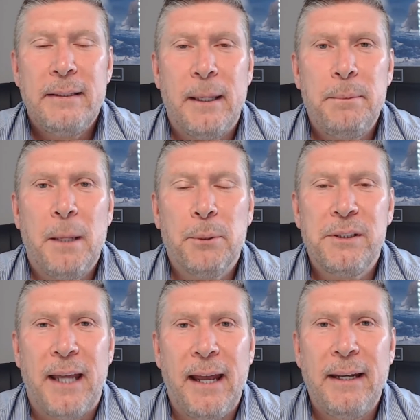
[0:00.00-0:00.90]
Tip number
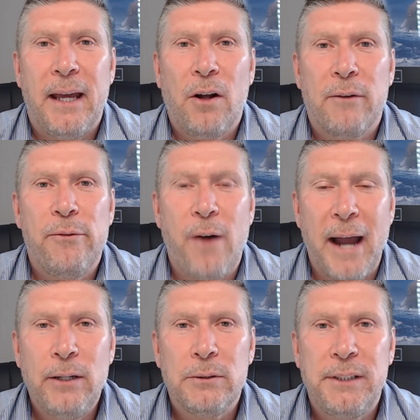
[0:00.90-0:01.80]
10, and our
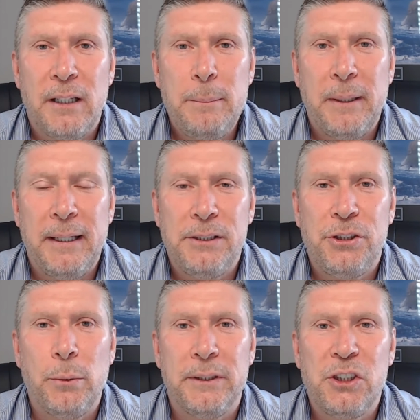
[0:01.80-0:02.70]
final tip, is
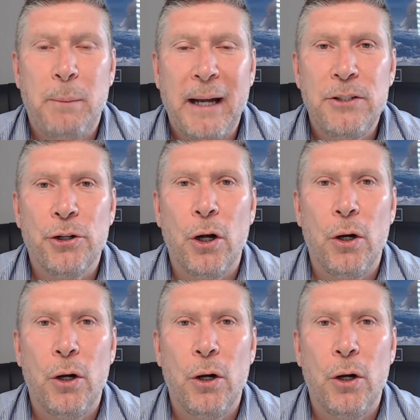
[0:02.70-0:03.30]
to inspect your